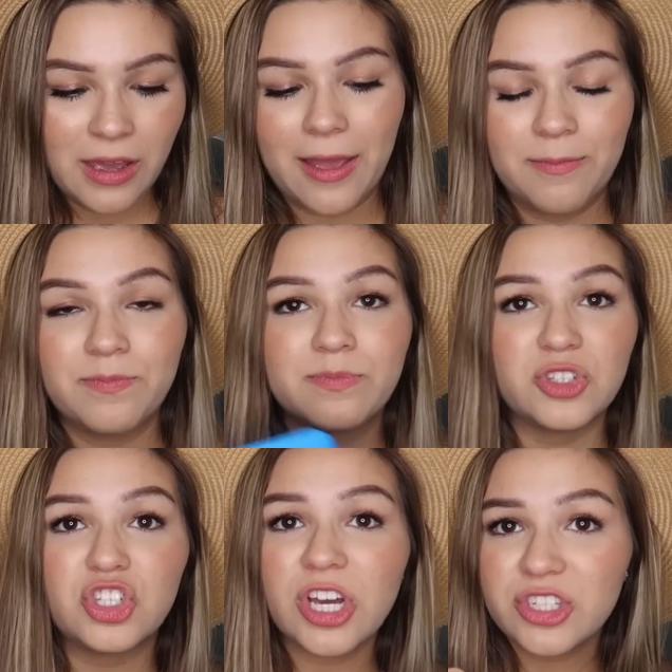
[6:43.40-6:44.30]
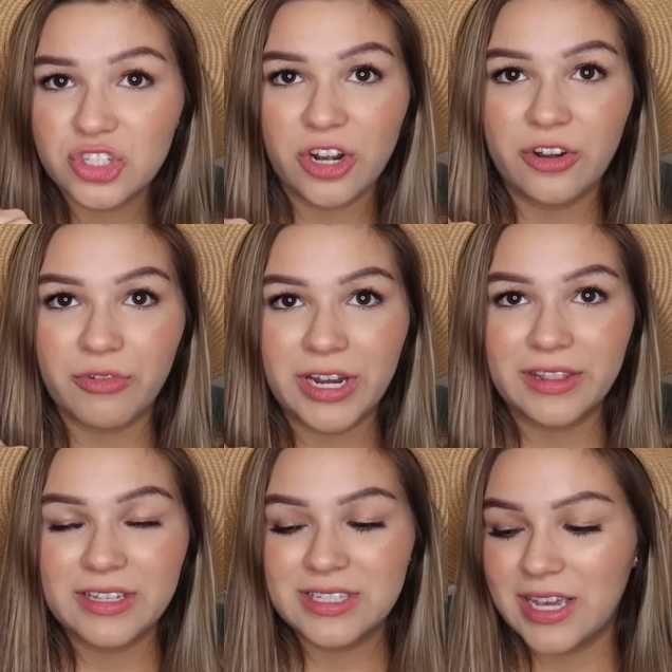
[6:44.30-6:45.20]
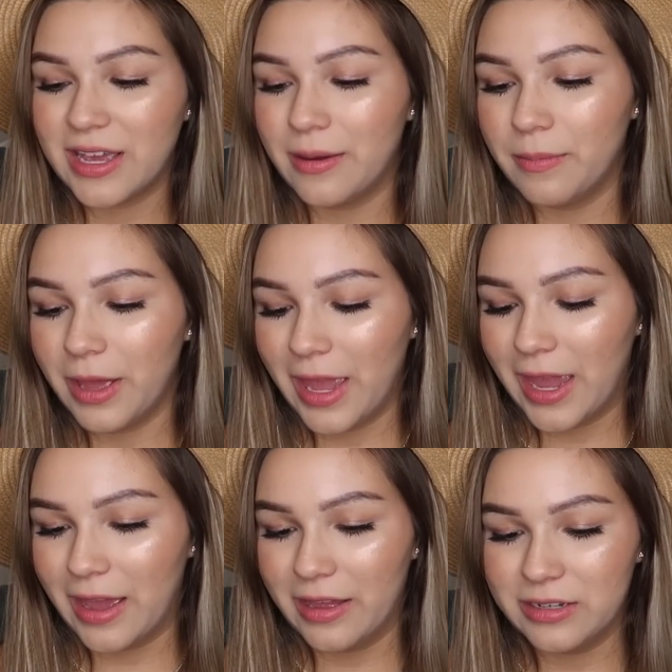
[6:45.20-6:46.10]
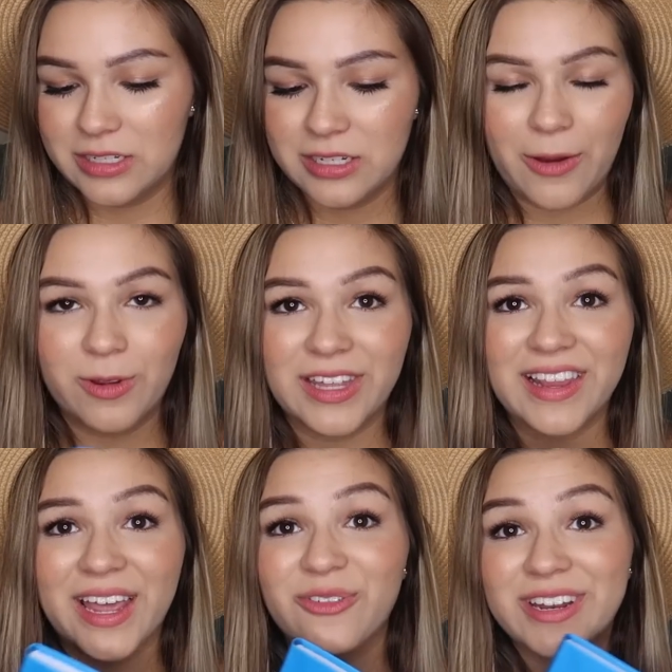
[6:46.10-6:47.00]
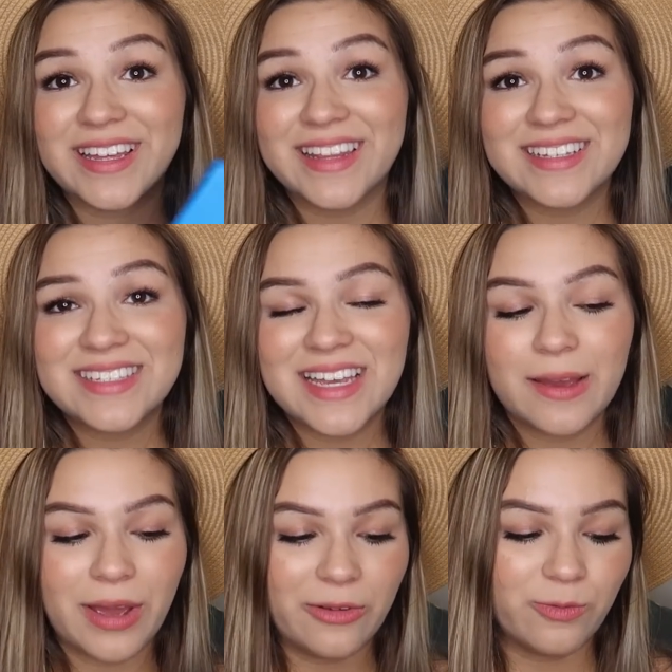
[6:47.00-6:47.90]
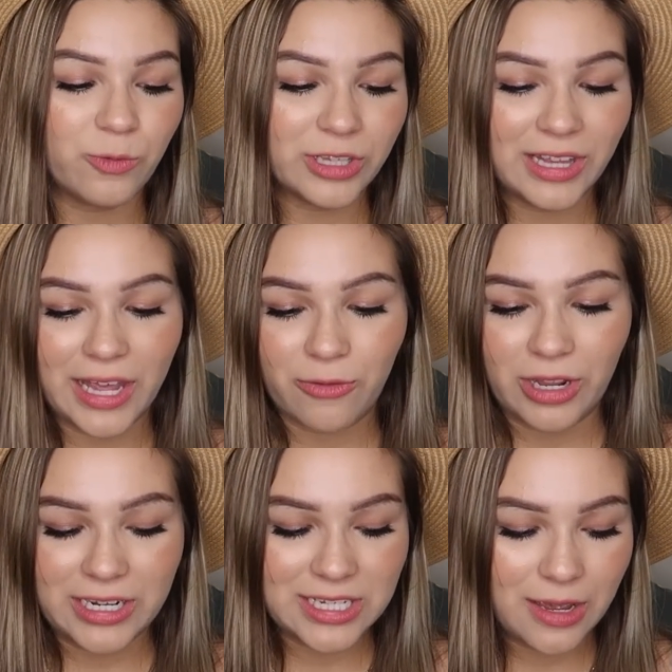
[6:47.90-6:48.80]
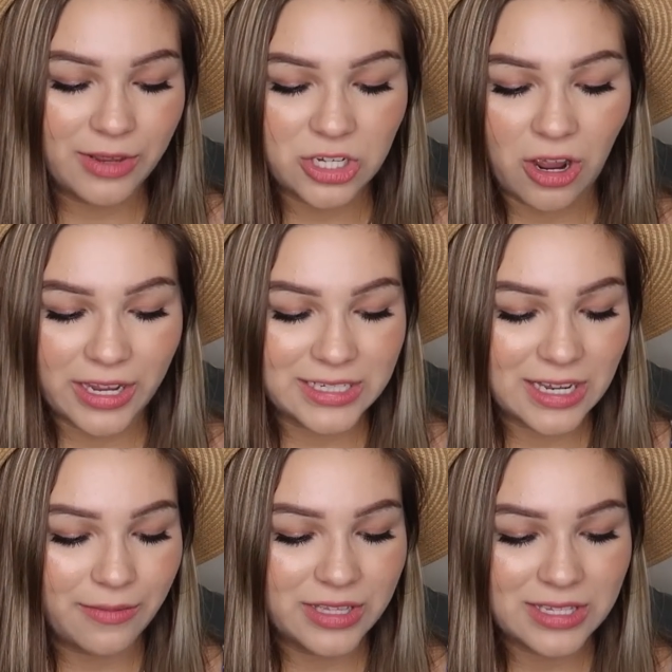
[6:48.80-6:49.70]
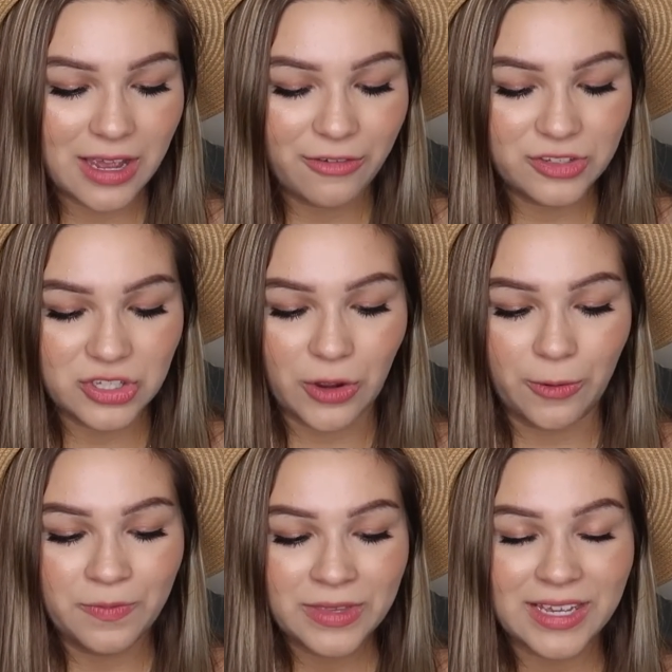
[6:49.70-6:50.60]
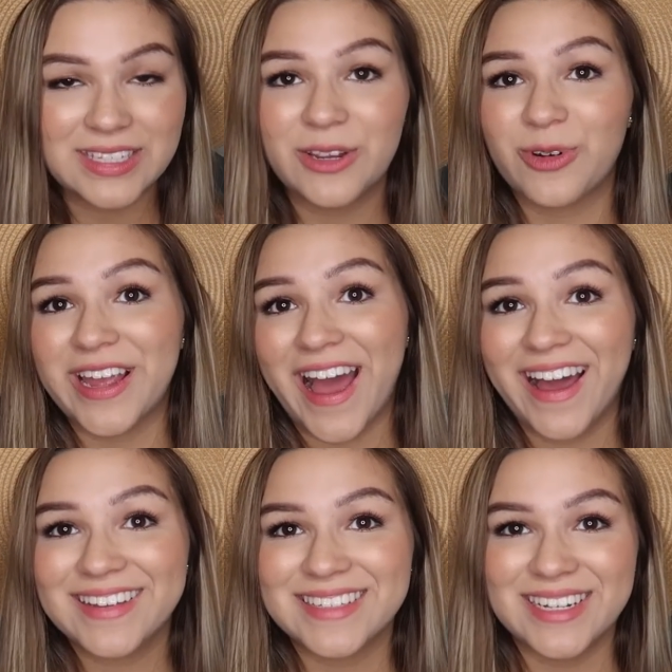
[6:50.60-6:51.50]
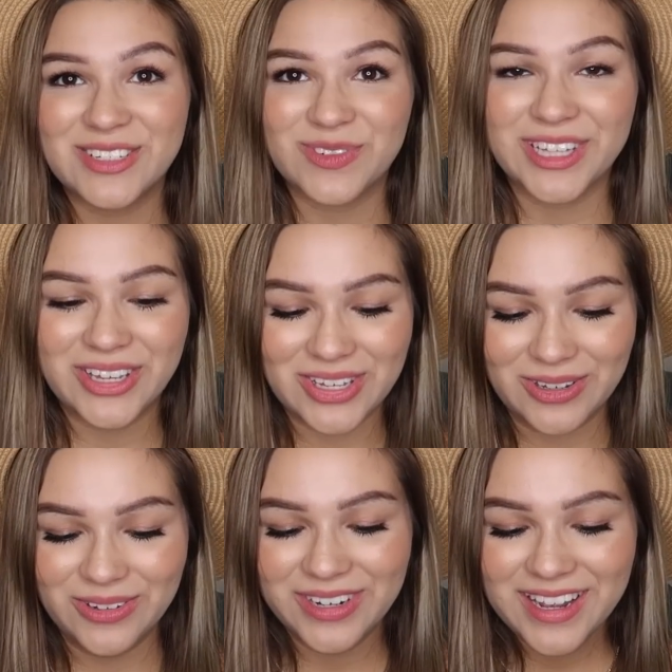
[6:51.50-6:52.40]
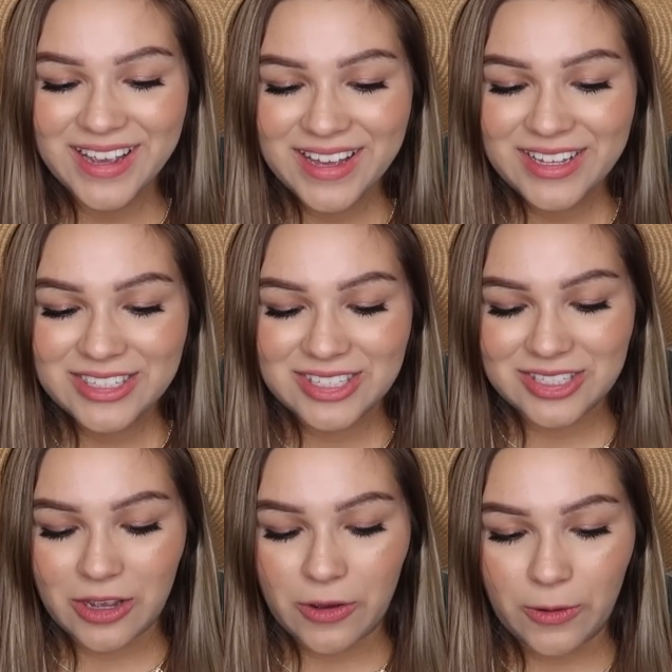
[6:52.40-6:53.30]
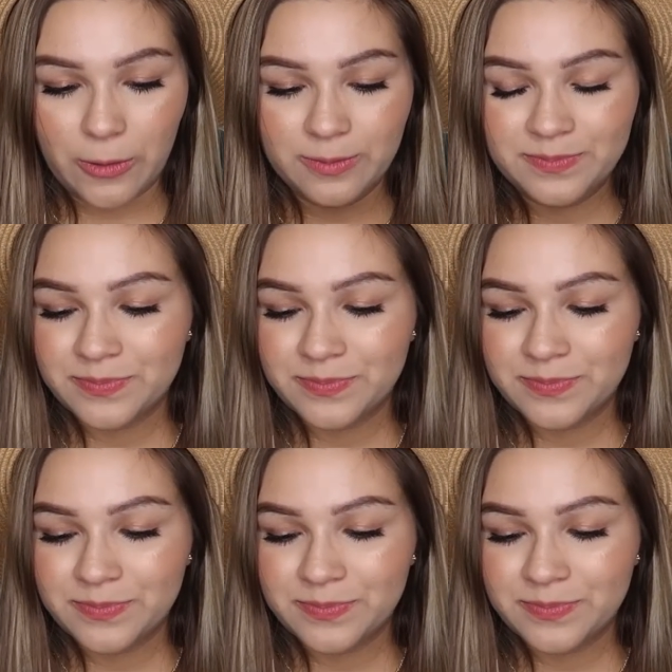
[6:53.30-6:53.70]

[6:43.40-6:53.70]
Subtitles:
I just started reading this to him, and I really like reading this to him. I really like reading to him and talking to him and stuff, so, because he reacts and it's really cute. So